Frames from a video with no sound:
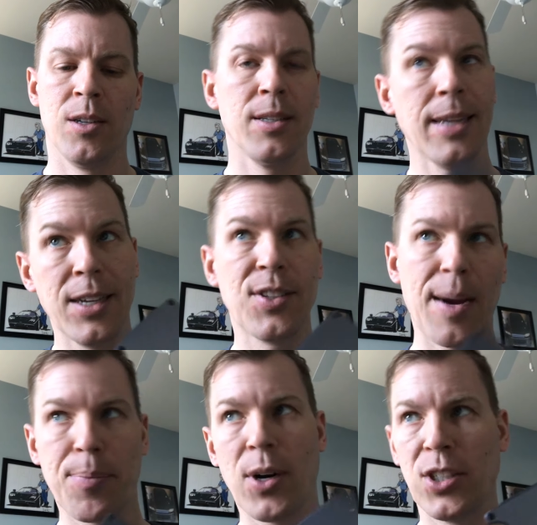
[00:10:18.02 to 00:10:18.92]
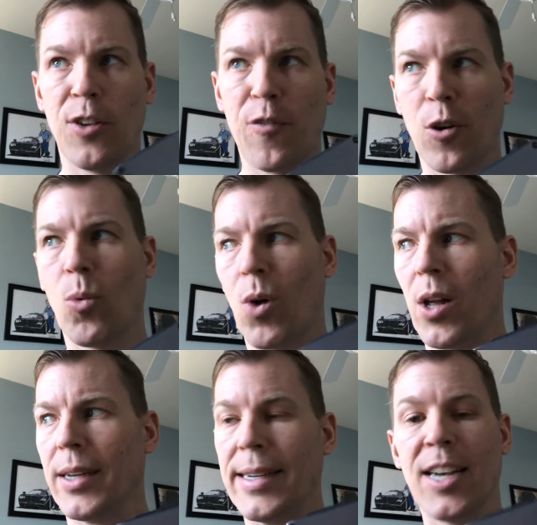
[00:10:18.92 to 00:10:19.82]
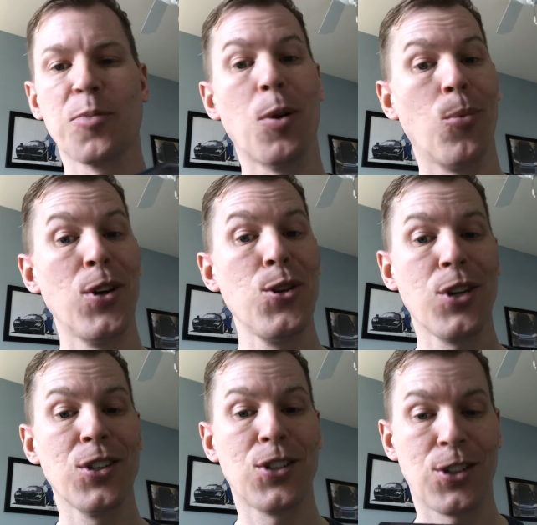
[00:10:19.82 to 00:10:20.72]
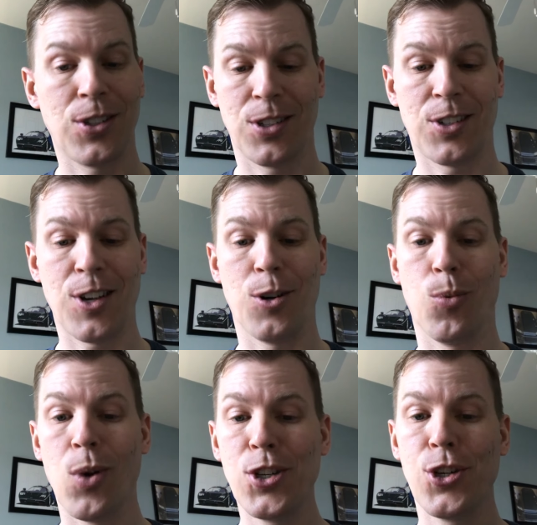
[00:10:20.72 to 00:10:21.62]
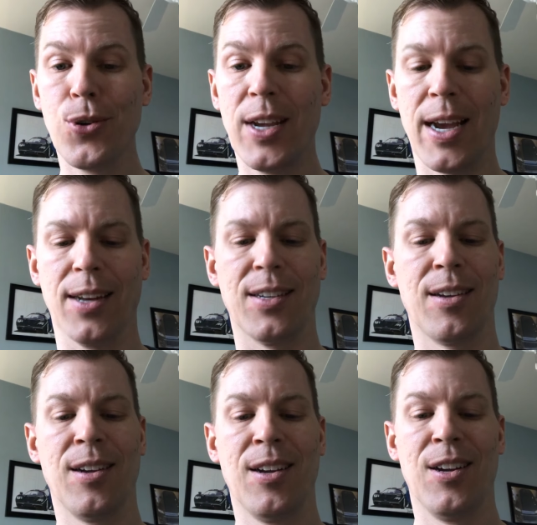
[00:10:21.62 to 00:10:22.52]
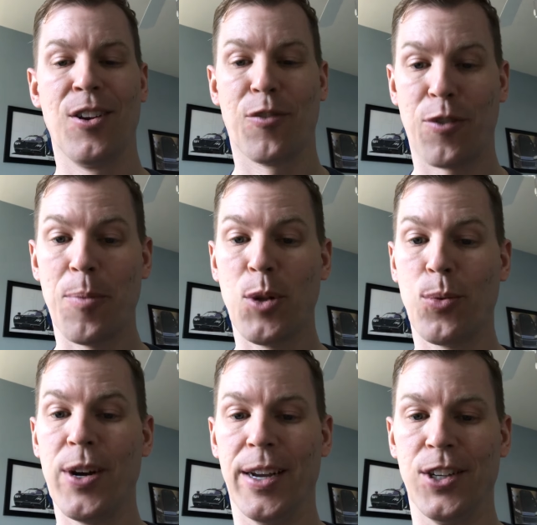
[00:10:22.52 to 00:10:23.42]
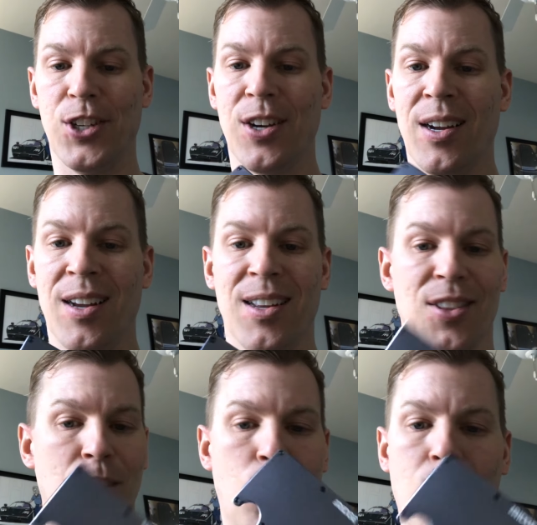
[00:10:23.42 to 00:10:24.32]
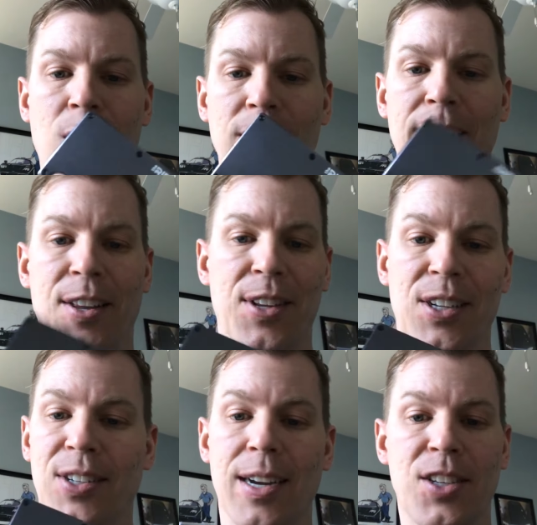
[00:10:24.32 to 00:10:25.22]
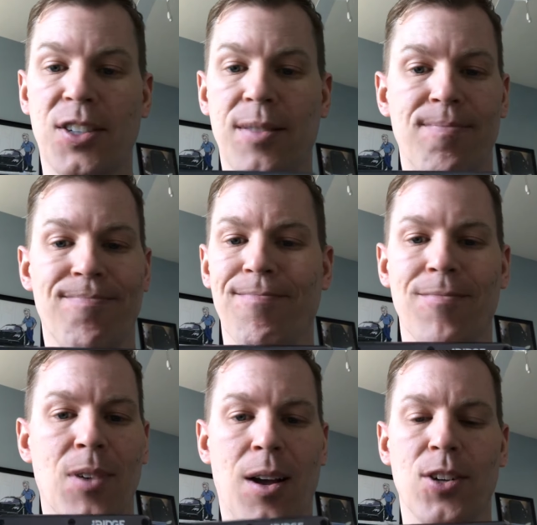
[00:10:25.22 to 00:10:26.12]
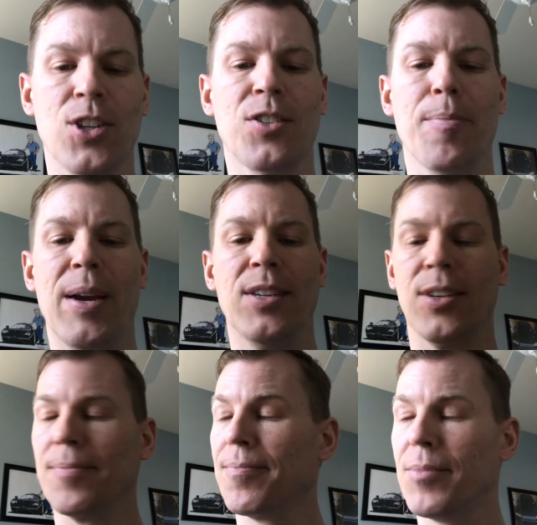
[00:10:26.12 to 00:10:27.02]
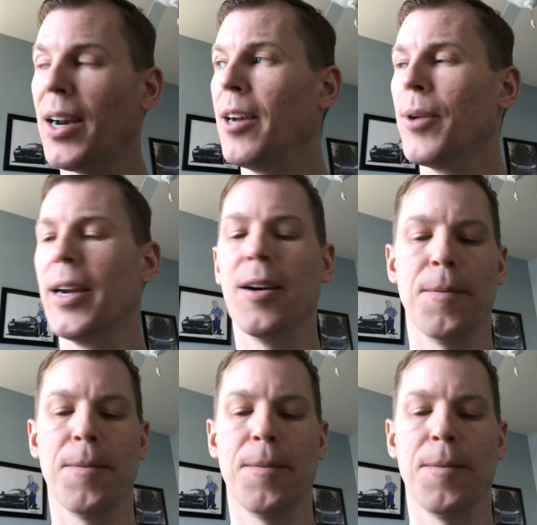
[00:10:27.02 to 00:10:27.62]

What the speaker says: Is that pricey for a wallet? Yes, but when you consider what you get from the Ridge, the quality on this, it's just amazing. But anyway,